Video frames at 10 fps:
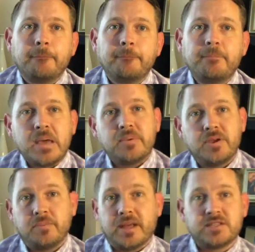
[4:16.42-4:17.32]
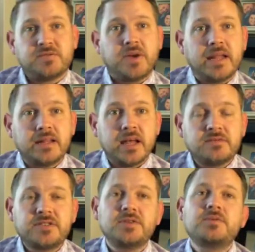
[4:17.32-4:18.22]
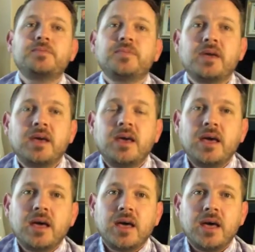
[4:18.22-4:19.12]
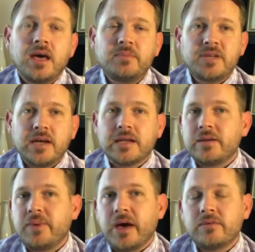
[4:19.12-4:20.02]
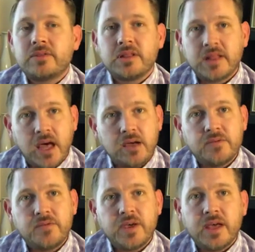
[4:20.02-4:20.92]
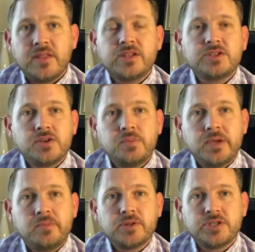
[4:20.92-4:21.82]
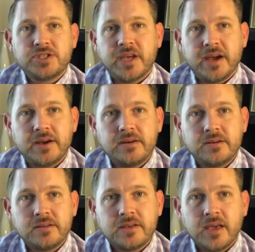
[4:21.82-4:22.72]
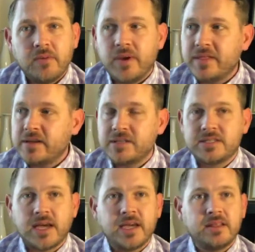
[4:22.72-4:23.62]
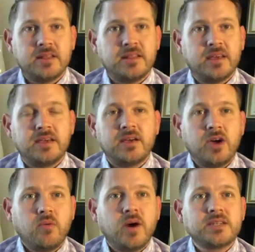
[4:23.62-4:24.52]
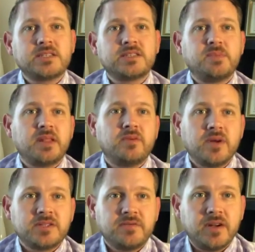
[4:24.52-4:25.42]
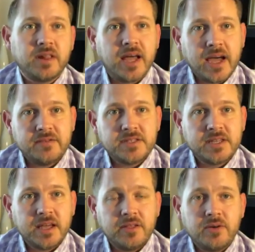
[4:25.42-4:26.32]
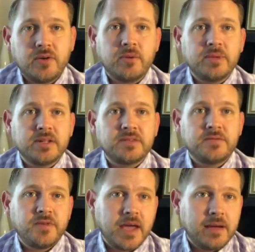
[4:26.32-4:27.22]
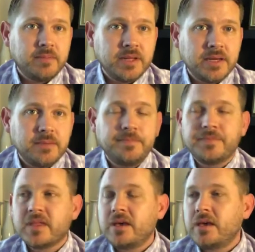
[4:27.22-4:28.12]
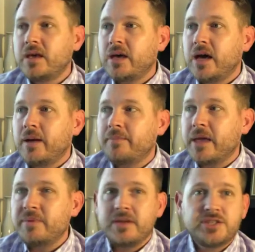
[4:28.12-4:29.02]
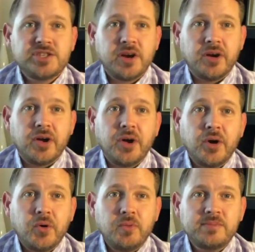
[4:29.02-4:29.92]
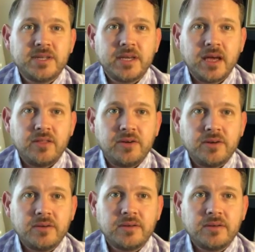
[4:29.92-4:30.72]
Maybe your best friend loves you. I'm talking about the love that two people share, and when they decide that they want to spend the rest of their lives together or build a family, maybe share a home together.